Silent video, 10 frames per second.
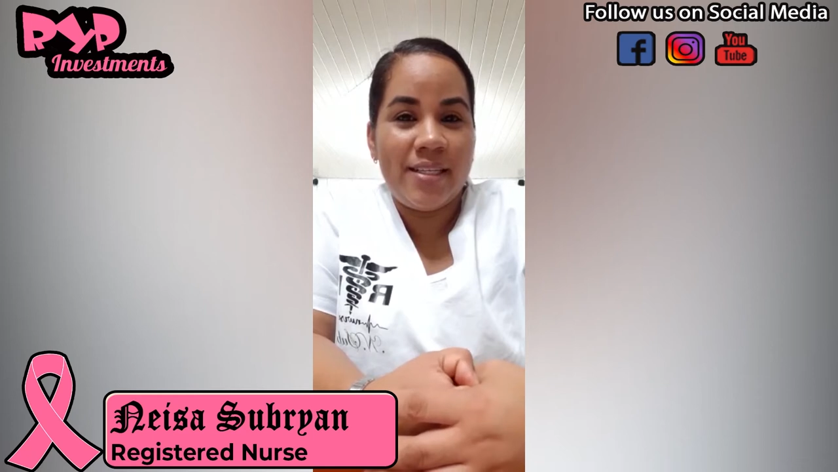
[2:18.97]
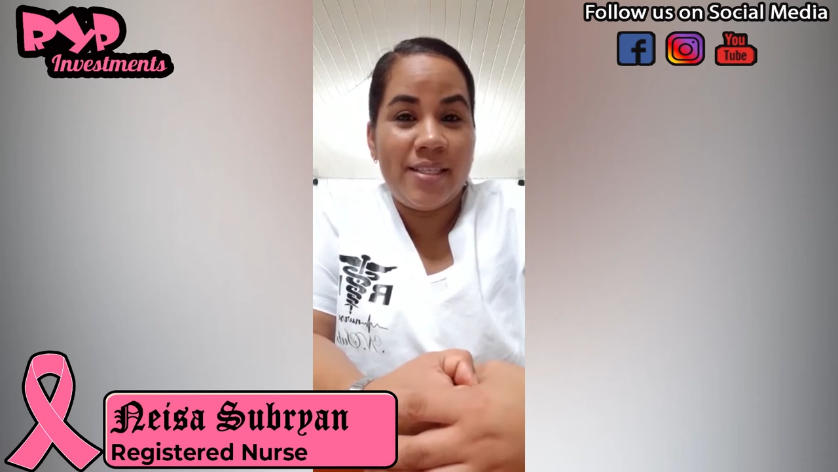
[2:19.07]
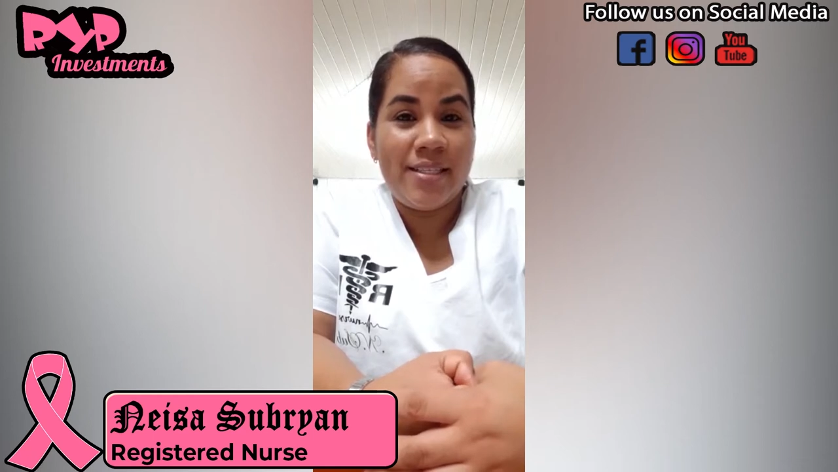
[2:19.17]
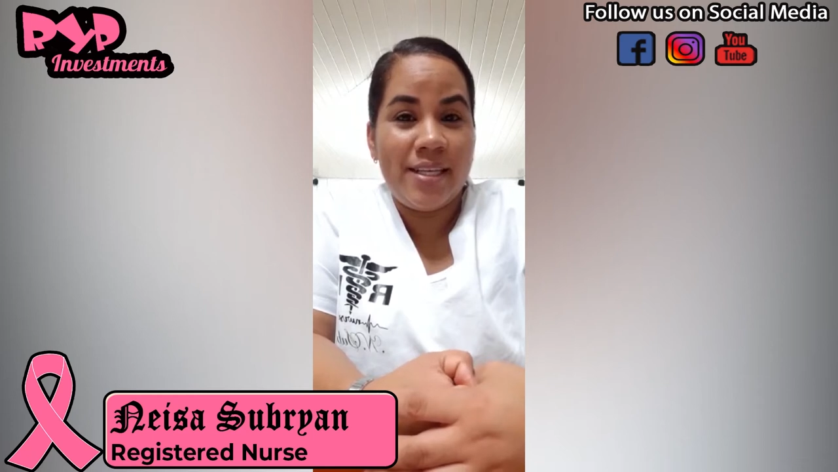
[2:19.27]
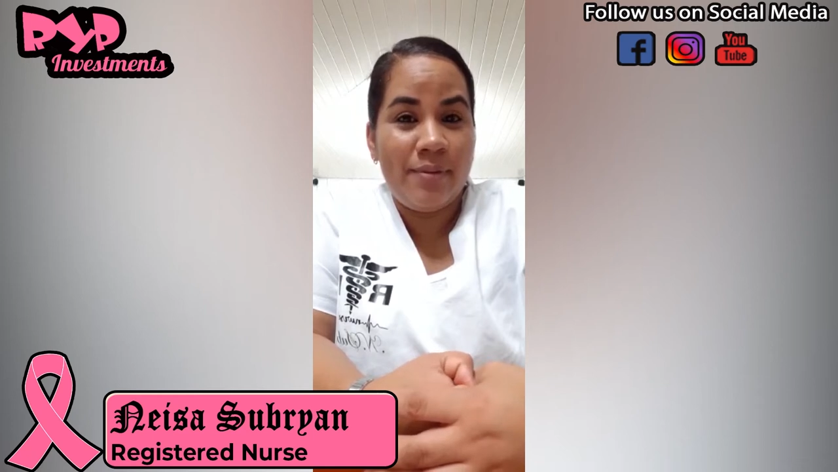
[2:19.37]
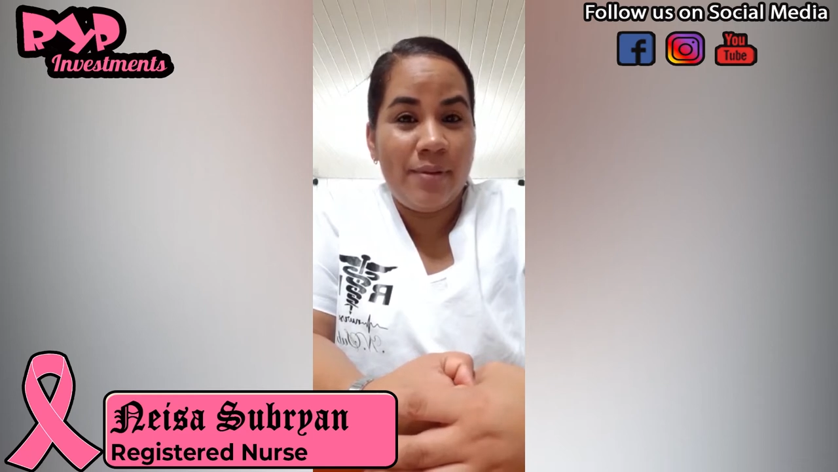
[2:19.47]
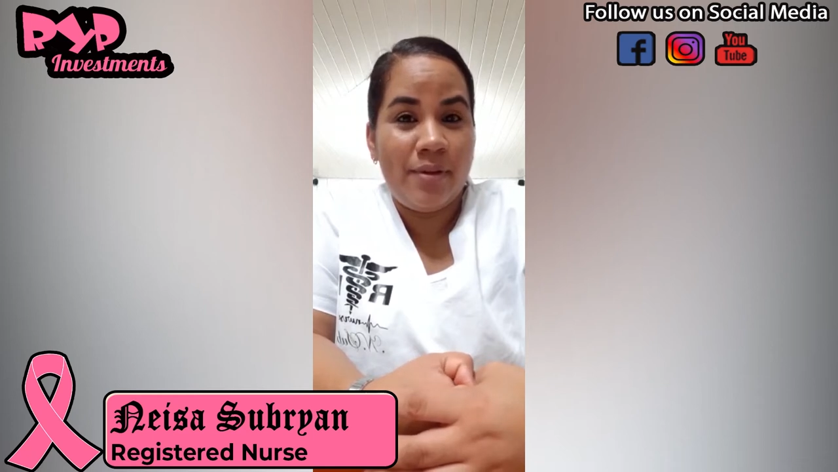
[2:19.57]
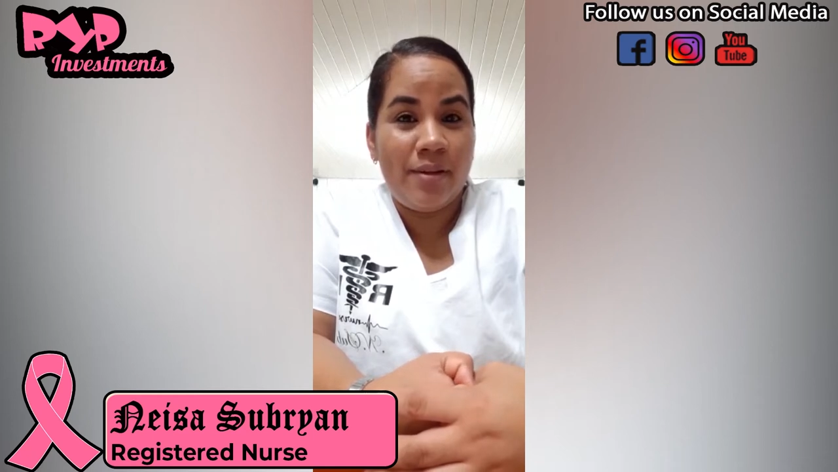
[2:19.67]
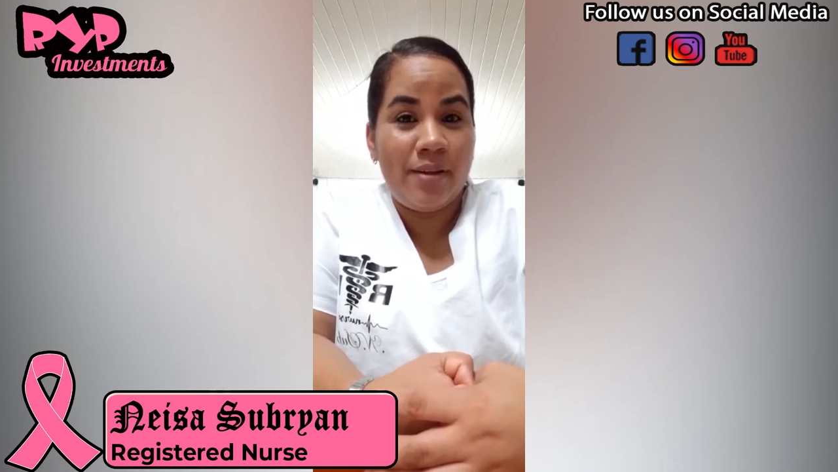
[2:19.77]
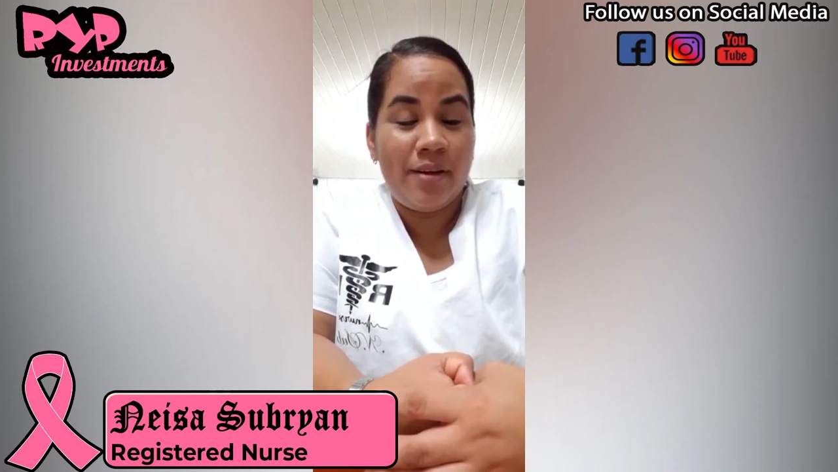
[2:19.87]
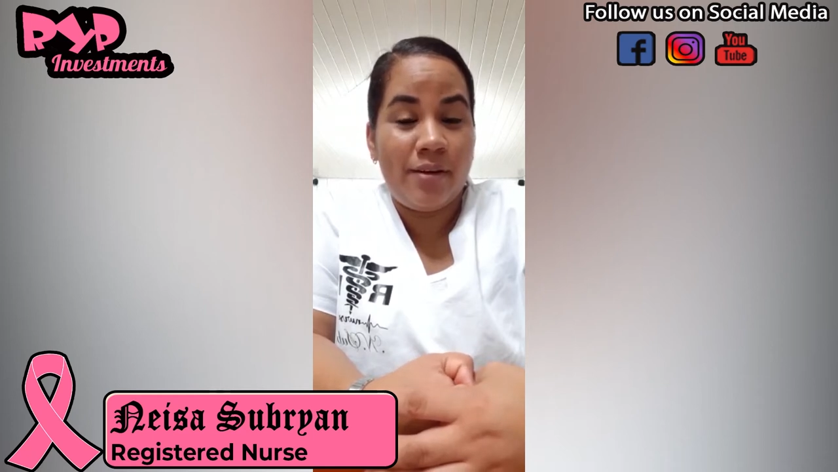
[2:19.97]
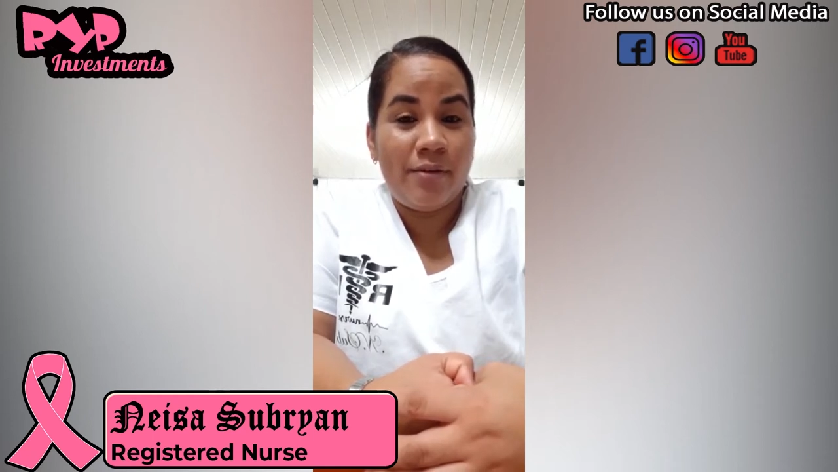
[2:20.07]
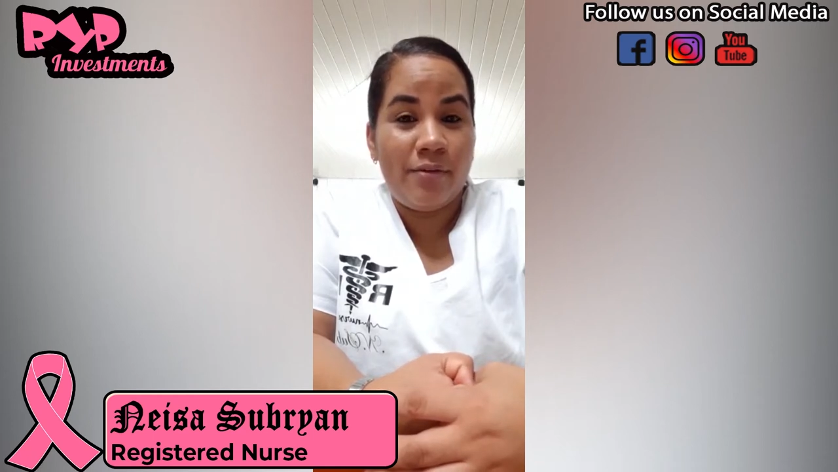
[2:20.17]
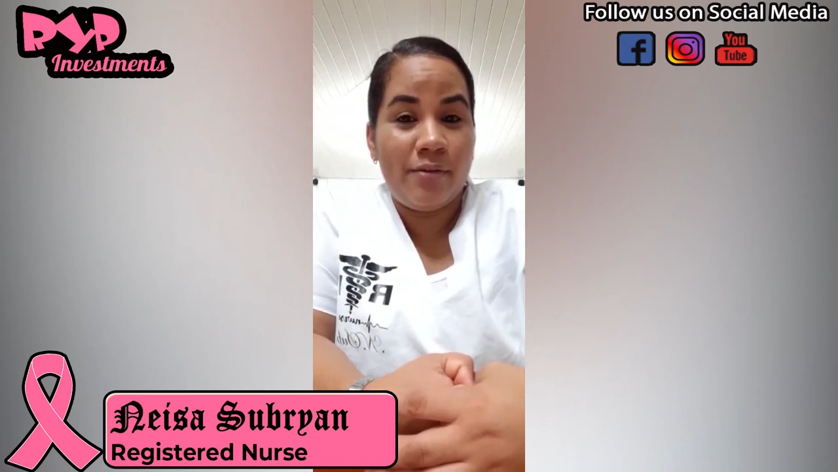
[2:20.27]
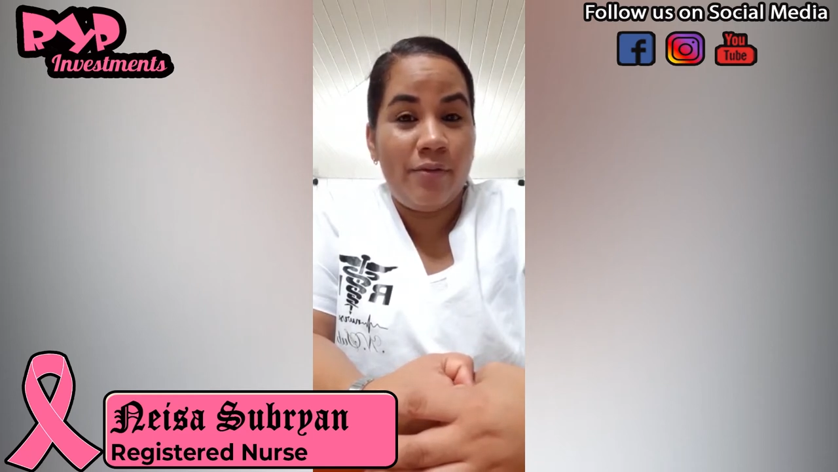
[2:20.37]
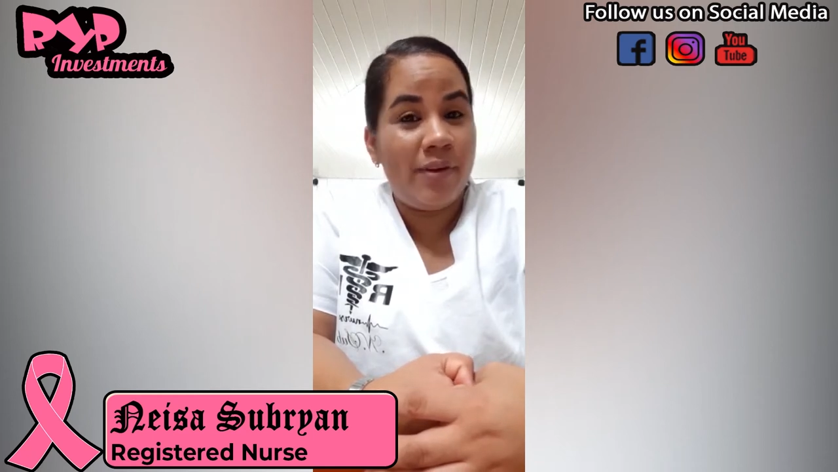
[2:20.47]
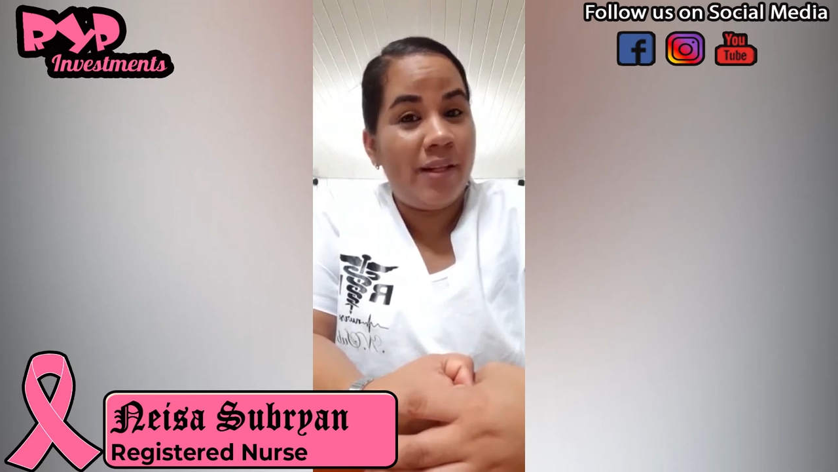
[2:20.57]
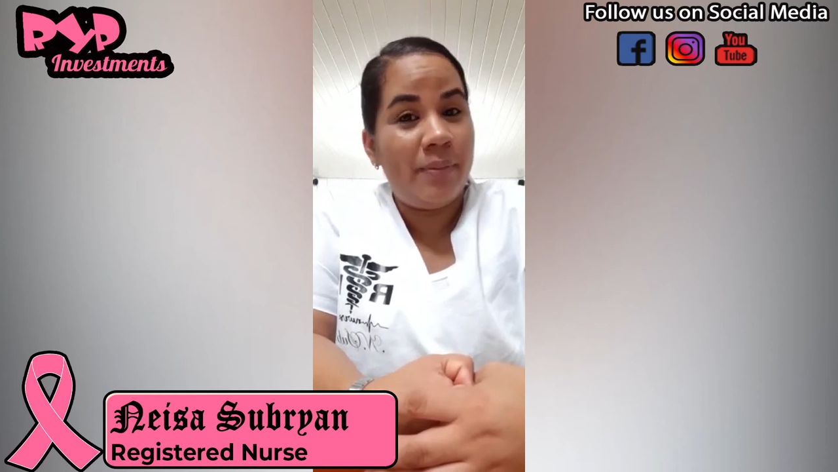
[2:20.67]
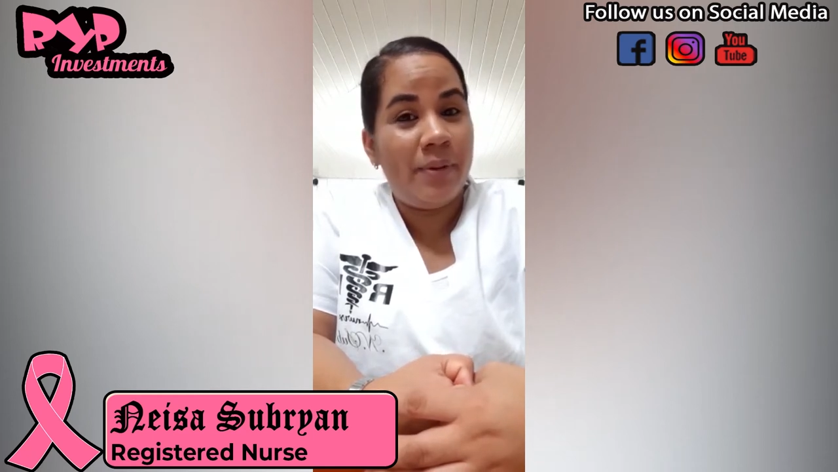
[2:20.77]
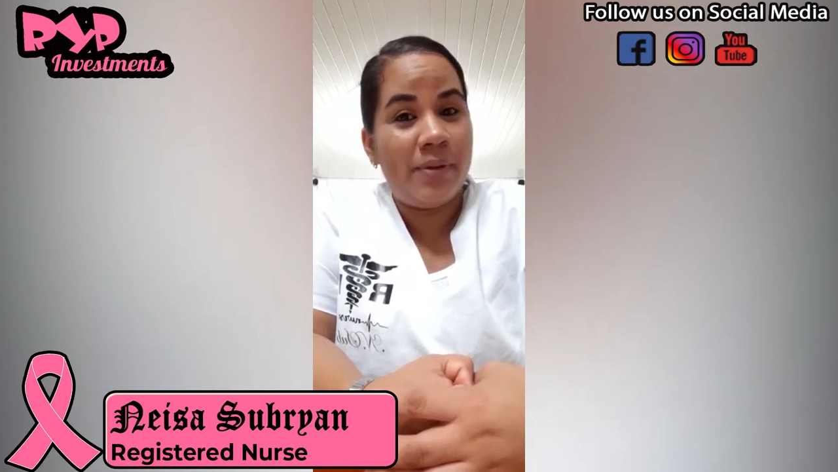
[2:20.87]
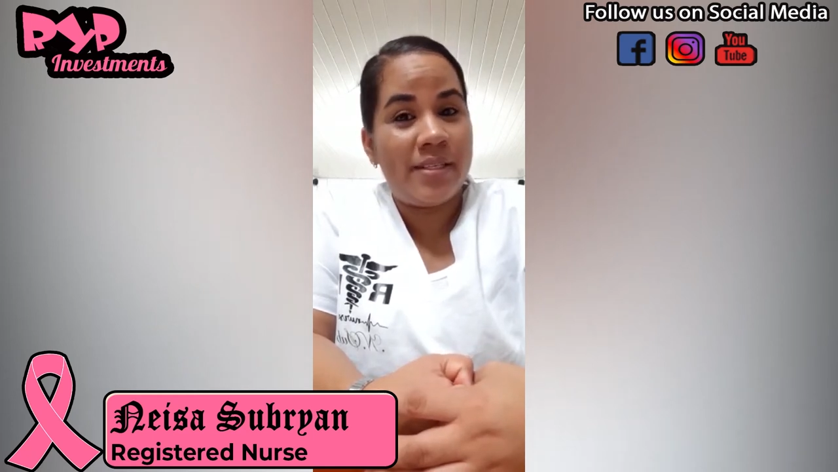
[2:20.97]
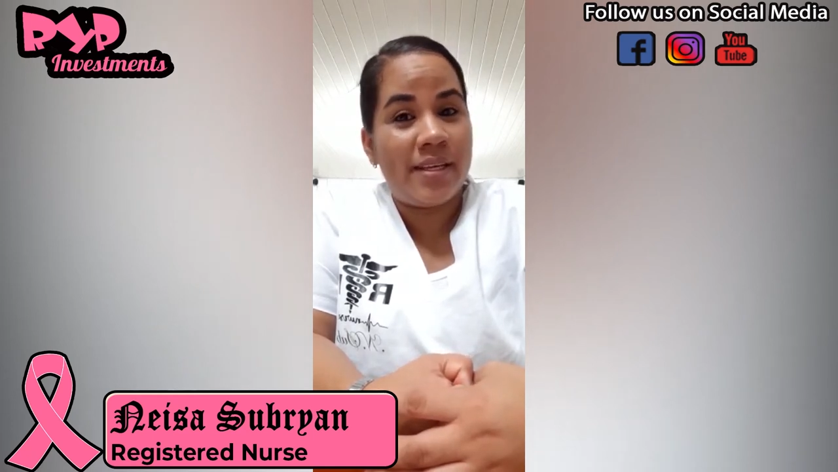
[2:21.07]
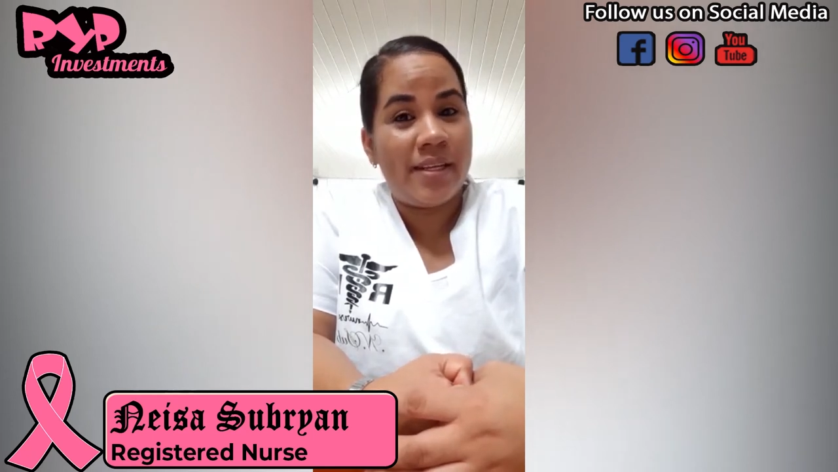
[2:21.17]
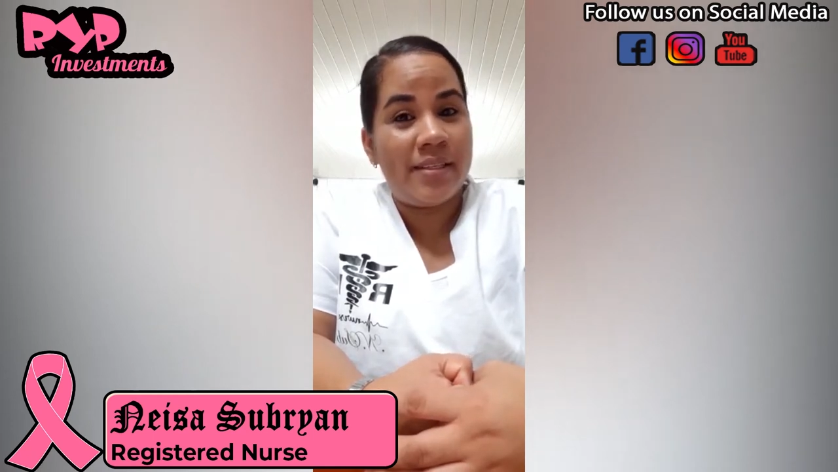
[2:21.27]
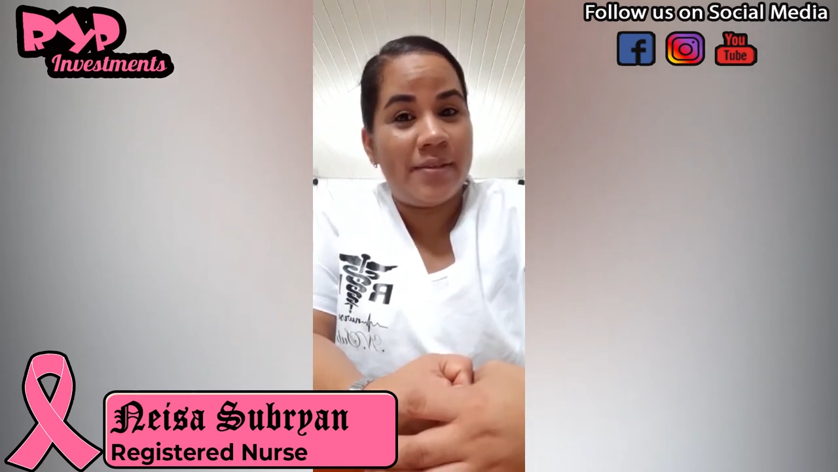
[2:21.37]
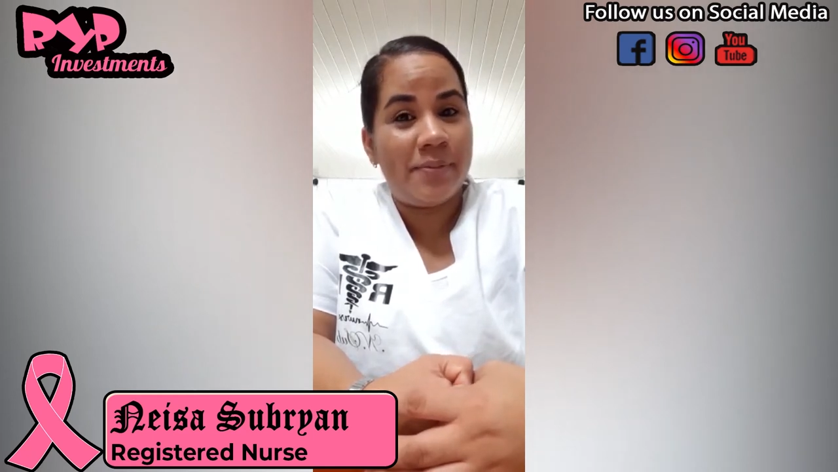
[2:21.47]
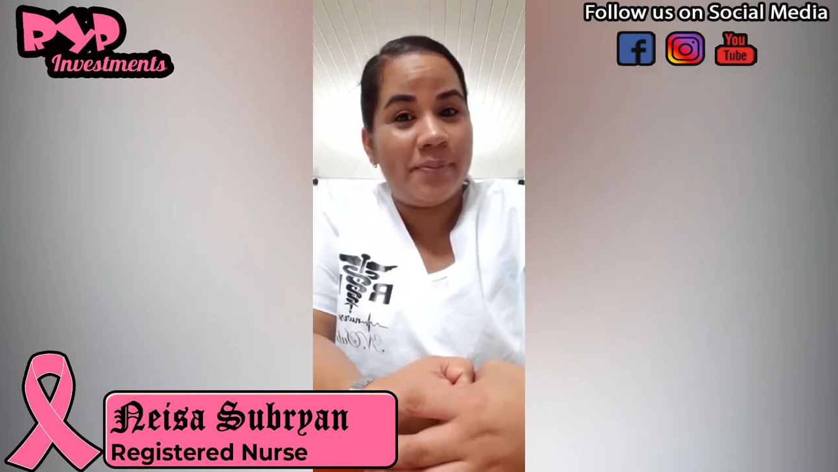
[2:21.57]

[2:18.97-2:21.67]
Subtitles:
susceptible of developing breast cancer.